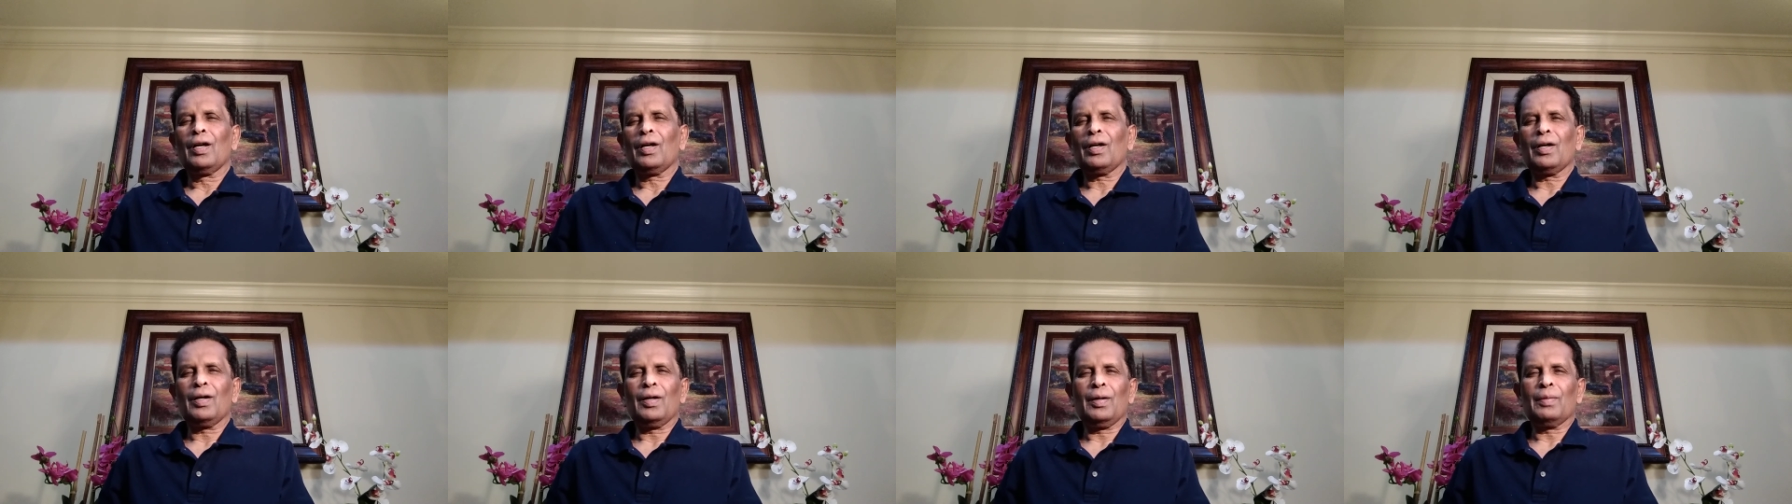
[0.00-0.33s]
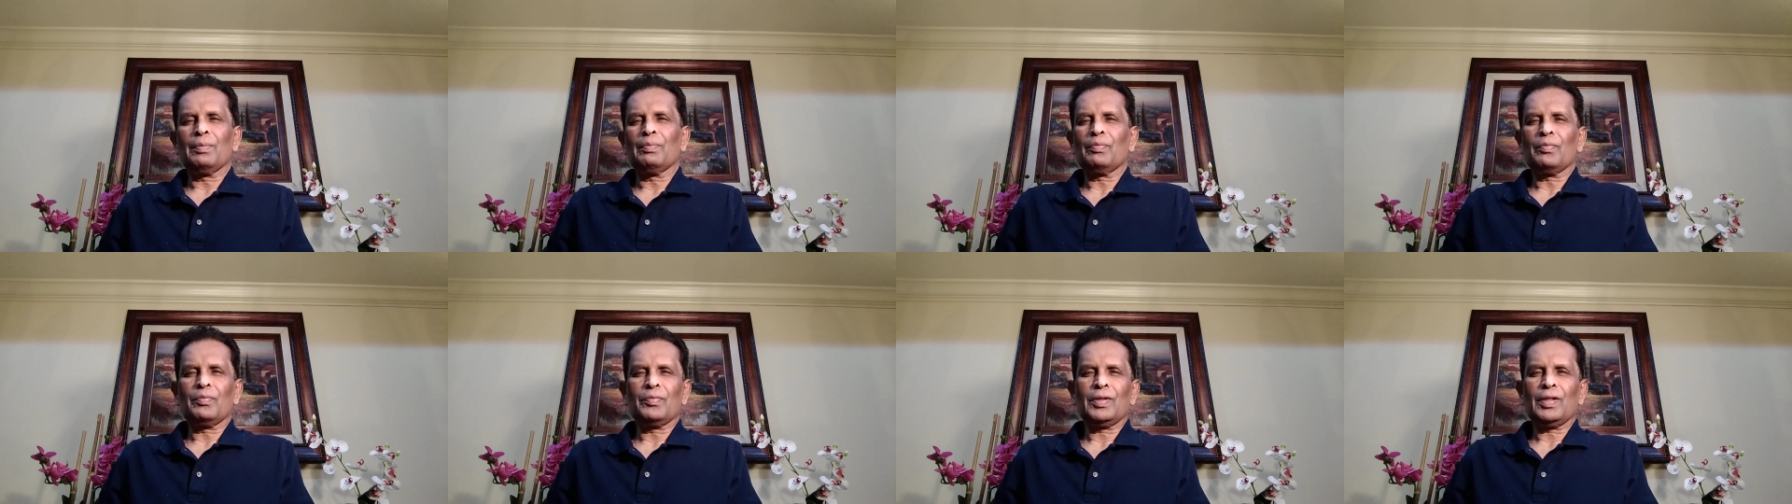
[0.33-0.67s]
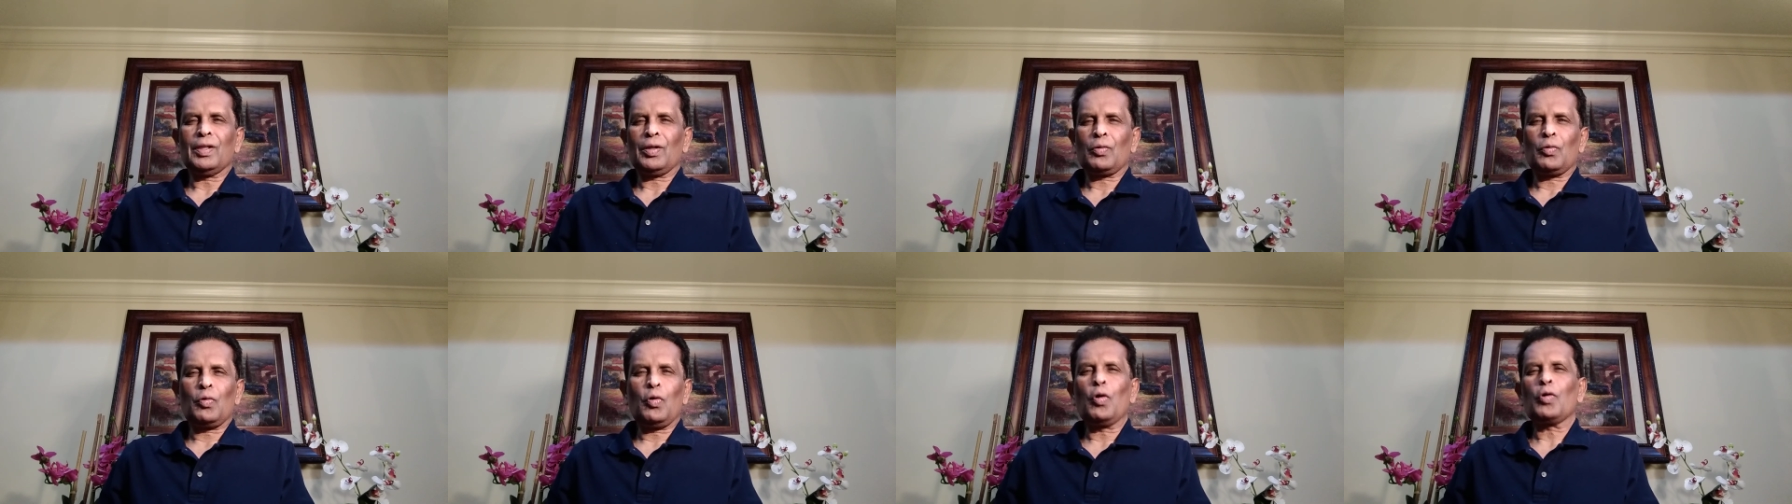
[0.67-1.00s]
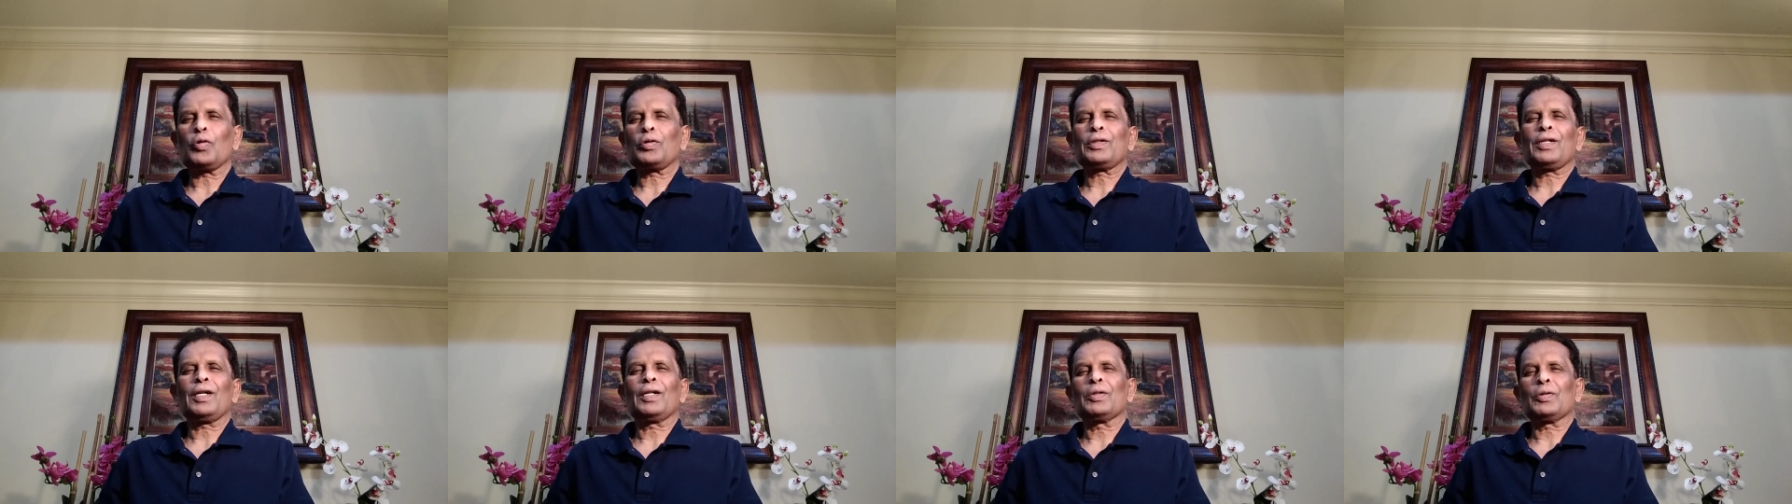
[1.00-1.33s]
the
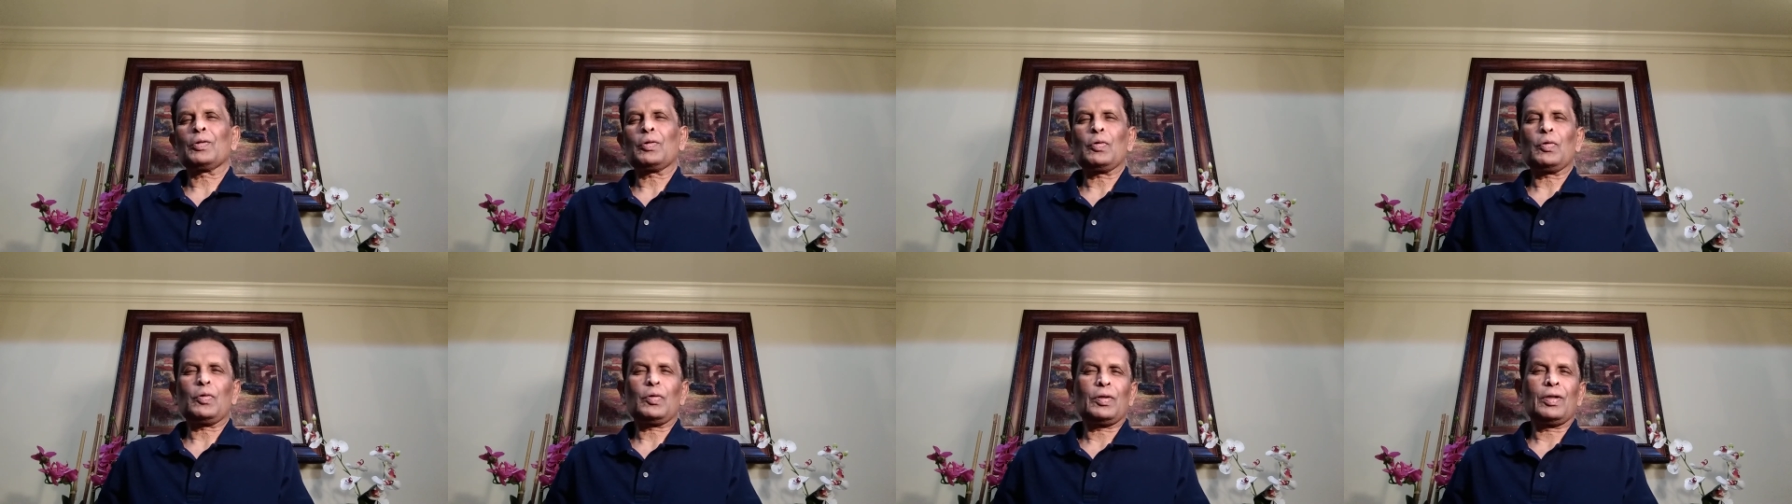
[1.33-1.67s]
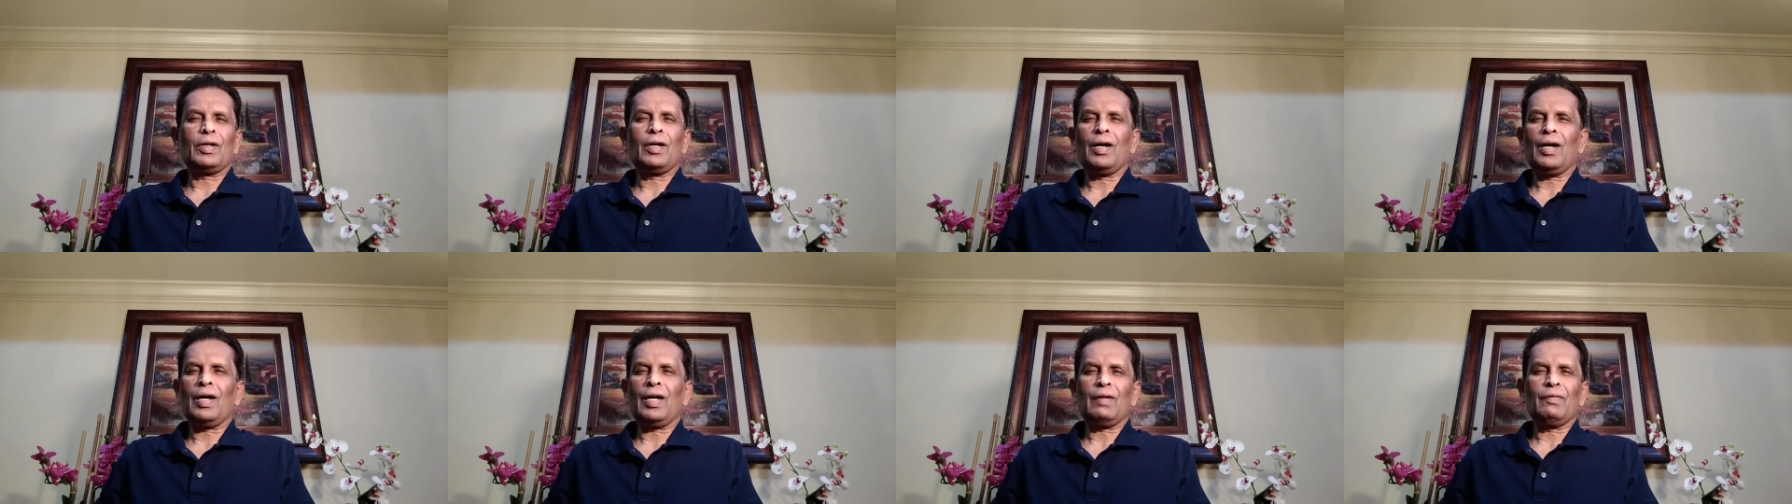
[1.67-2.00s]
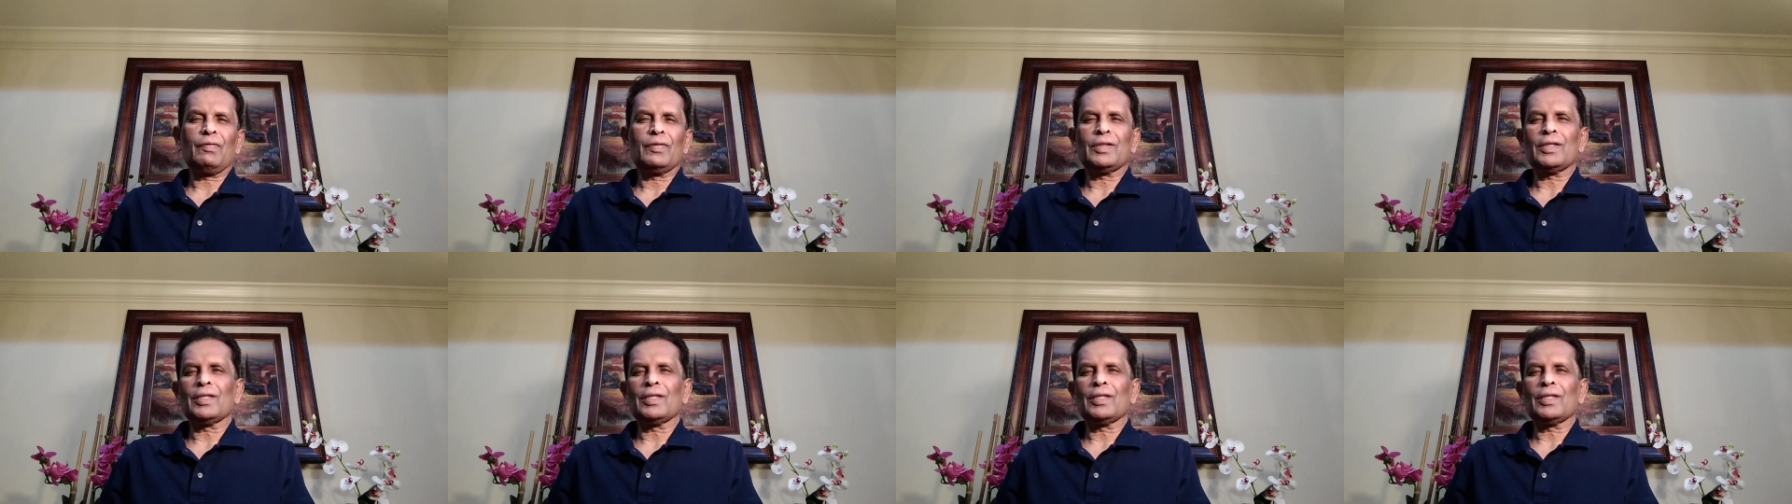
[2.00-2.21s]
quote unquote God,